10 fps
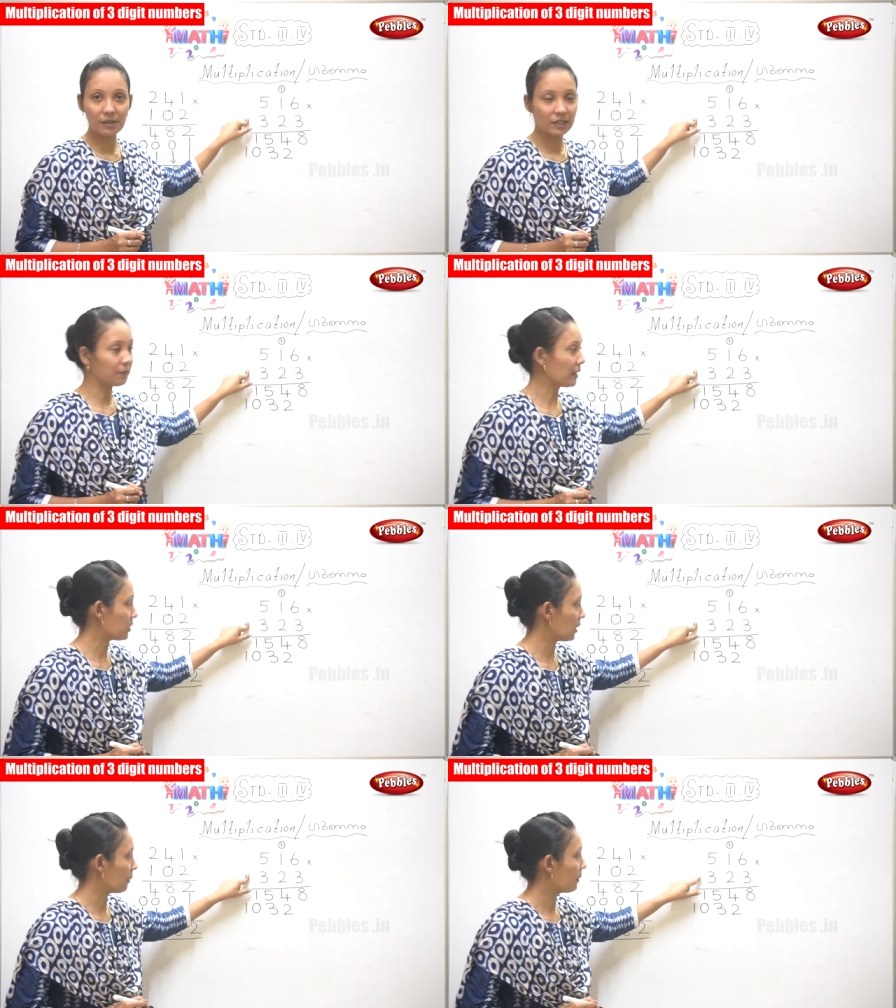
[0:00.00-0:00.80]
multiply
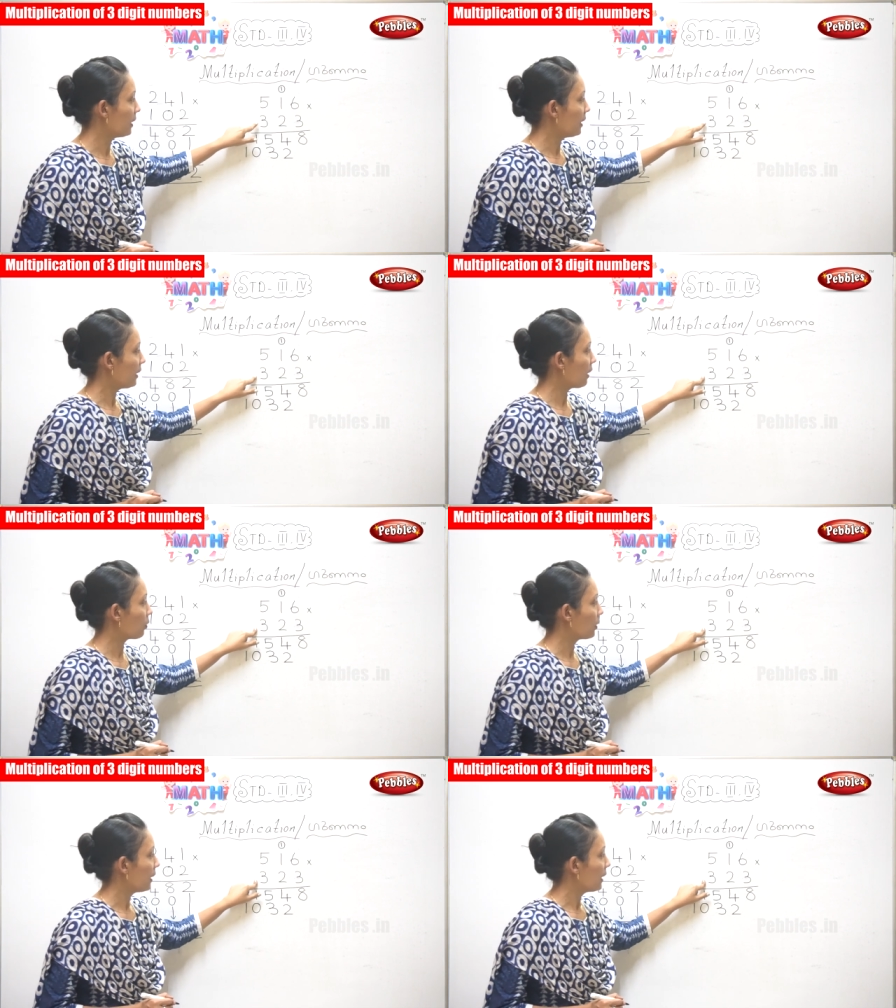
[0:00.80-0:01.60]
now
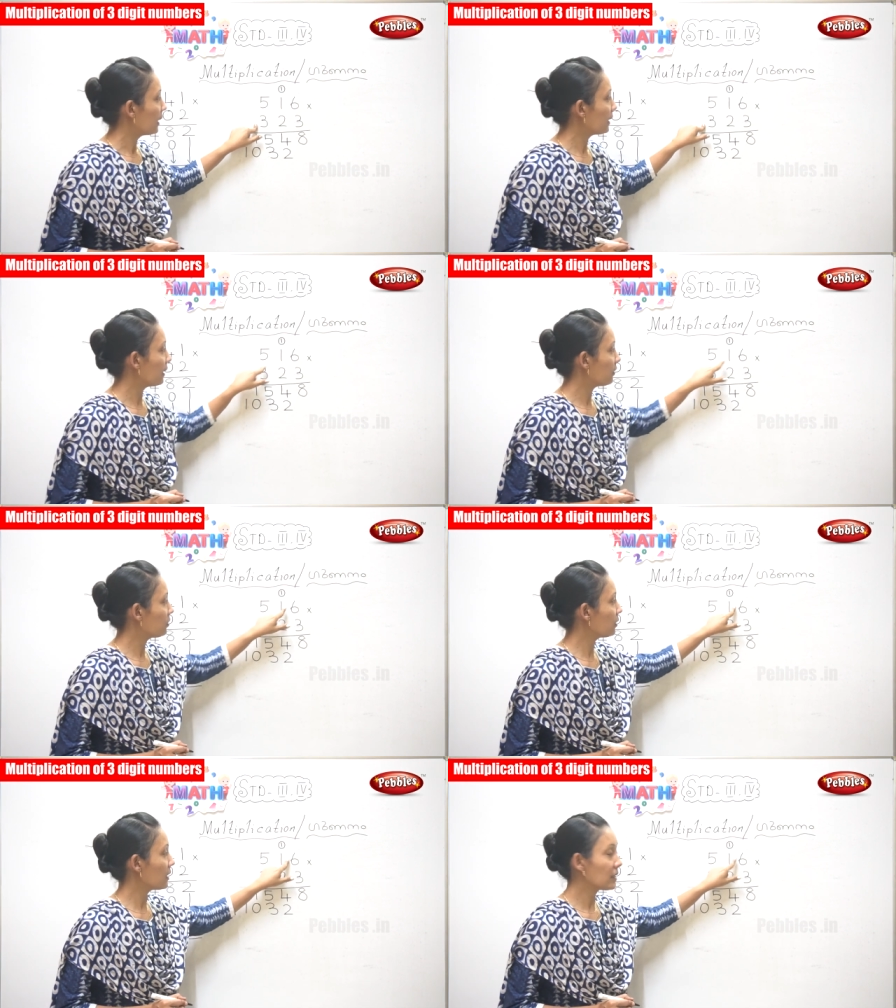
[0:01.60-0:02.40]
again
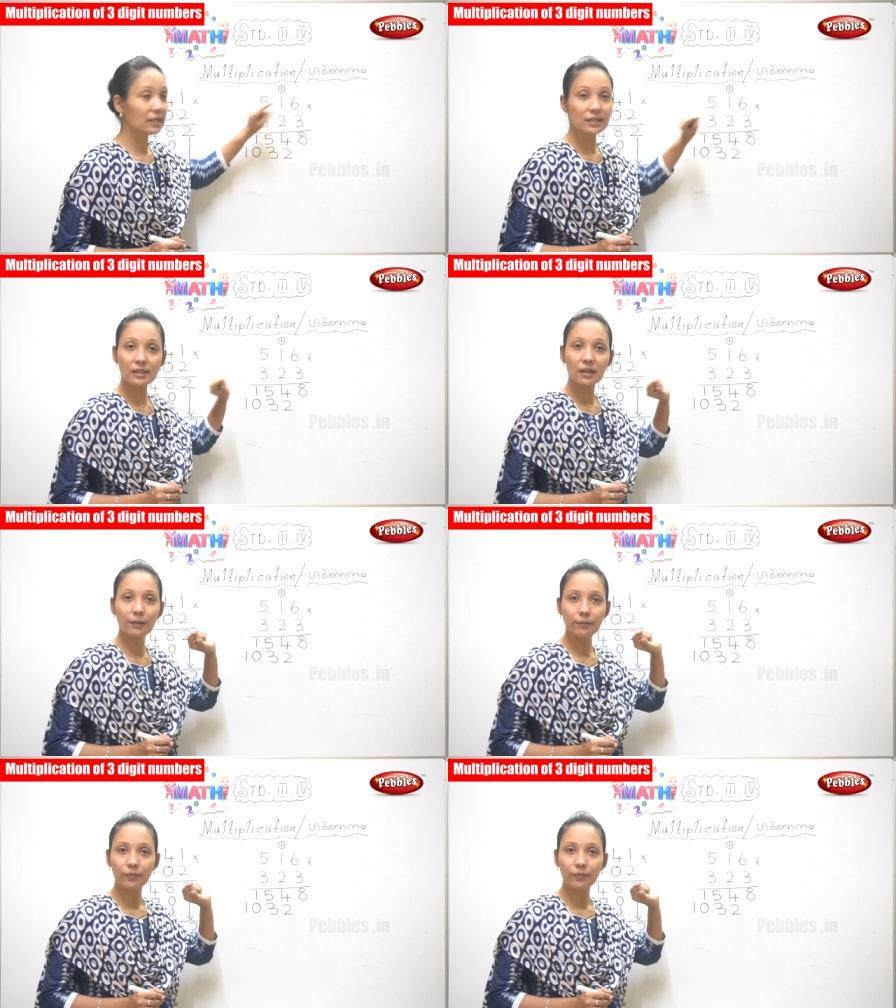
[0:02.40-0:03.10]
3 6 are